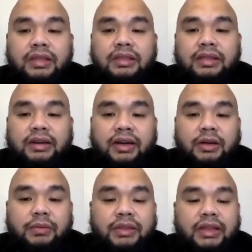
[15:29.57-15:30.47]
The
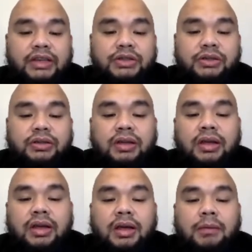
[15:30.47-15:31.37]
recommendation,
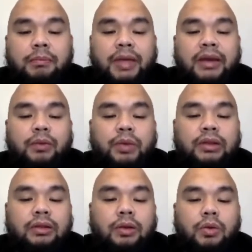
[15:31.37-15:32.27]
men with
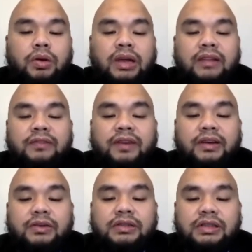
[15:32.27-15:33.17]
low-grade
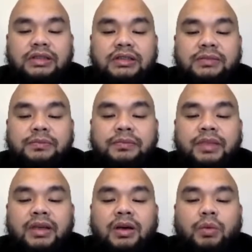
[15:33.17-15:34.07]
varicoceles
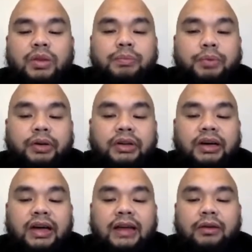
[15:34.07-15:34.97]
with
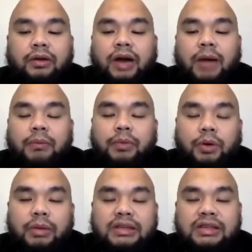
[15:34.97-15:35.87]
borderline or
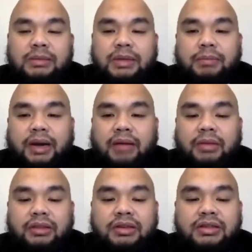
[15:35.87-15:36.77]
abnormal semen
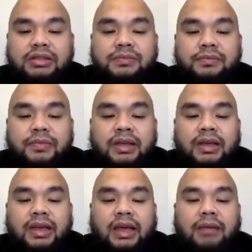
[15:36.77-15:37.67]
parameters,
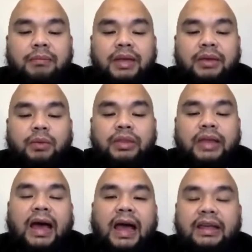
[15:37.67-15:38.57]
and men with
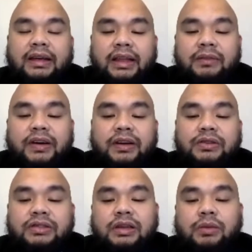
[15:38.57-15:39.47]
high-grade
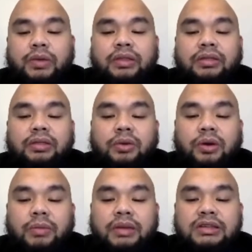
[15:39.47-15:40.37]
varicocele with
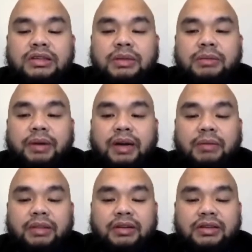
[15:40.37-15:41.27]
normal semen
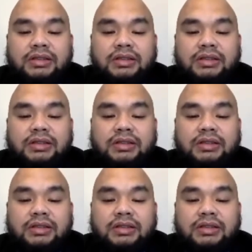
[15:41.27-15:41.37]
parameters.